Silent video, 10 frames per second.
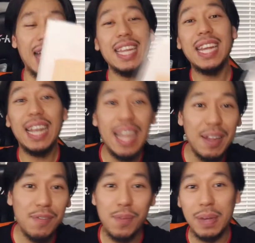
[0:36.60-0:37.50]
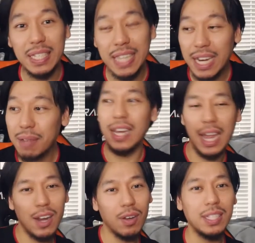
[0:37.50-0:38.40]
I need a lamp for my setup. I
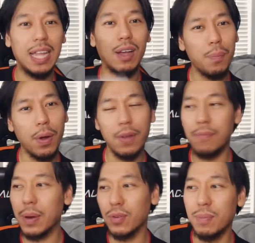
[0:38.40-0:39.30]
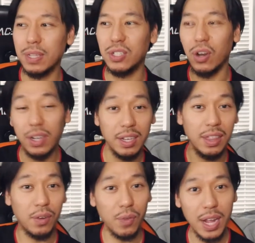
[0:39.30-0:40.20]
noticed that part of my room is darker than
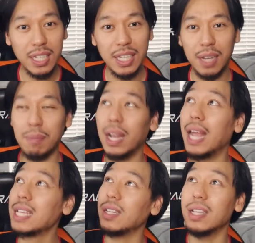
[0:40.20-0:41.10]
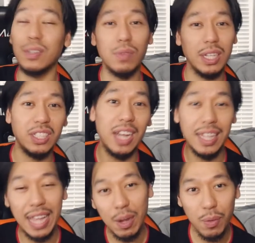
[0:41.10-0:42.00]
the rest and my lights doesn't really shine
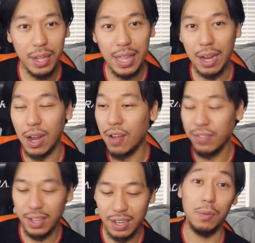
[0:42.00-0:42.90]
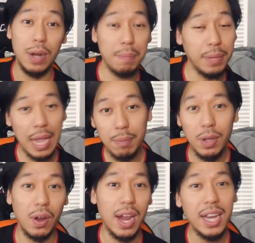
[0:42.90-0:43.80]
that way that often. When I'm
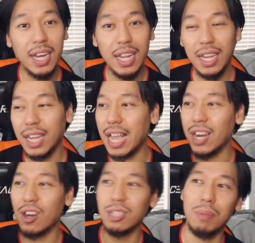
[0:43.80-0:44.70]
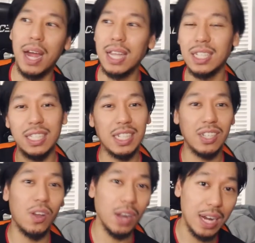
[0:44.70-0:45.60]
gaming or editing, it kind of hurts my eyes because
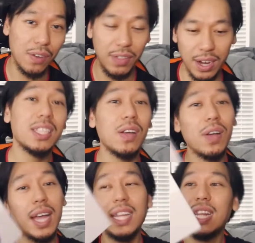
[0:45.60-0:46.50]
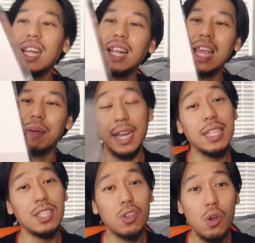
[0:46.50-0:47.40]
there's no light over there. So I needed a lamp. And
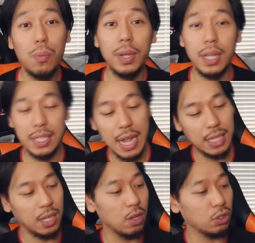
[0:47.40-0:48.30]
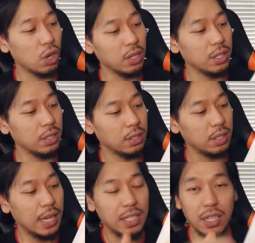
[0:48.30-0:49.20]
this is cool because it has a little charging
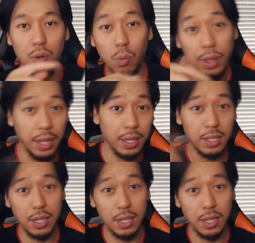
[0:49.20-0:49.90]
station with it.